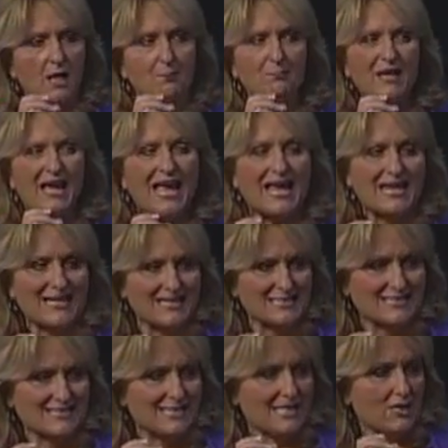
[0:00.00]

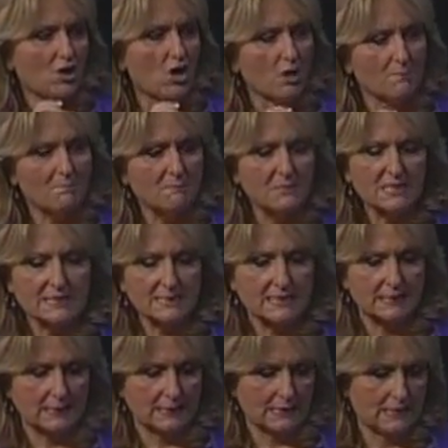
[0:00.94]
pegs that are
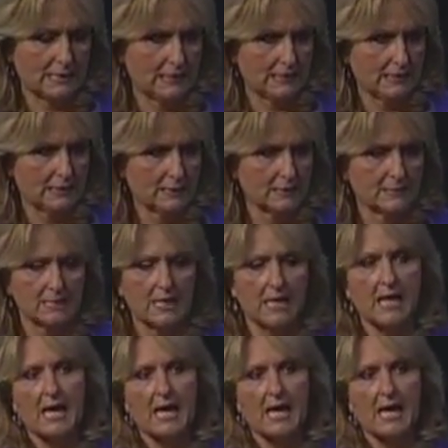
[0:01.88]
missing things,